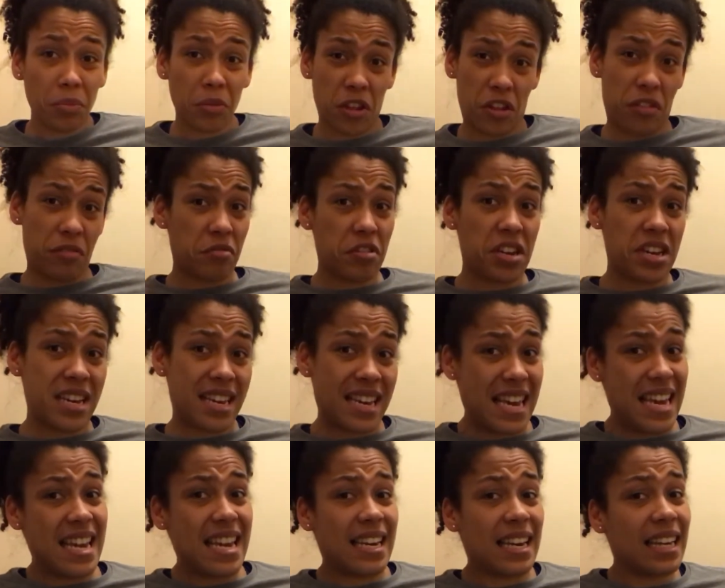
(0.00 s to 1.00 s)
3
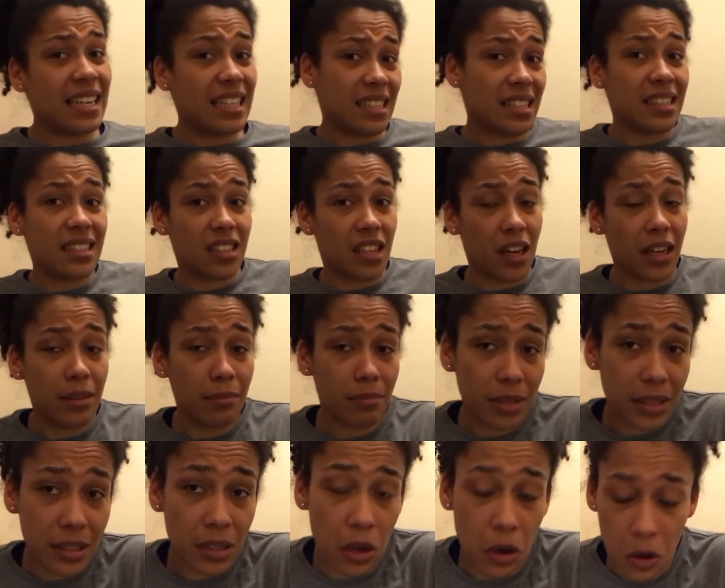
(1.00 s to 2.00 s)
key lacing
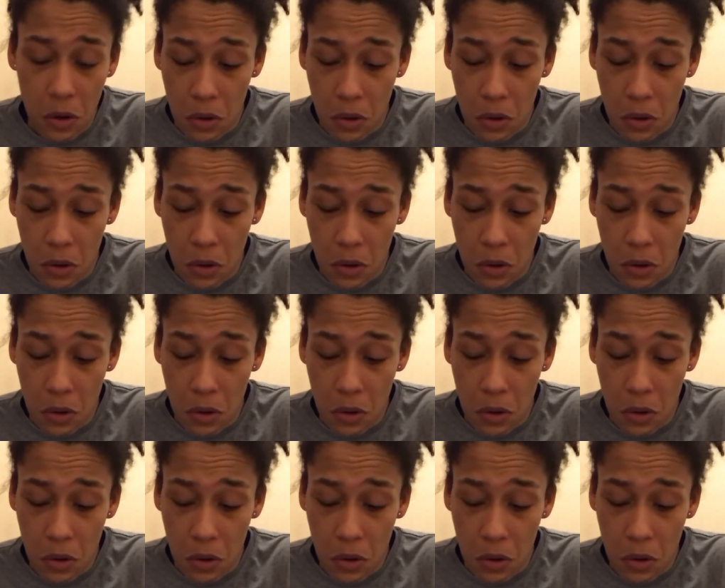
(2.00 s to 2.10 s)
types: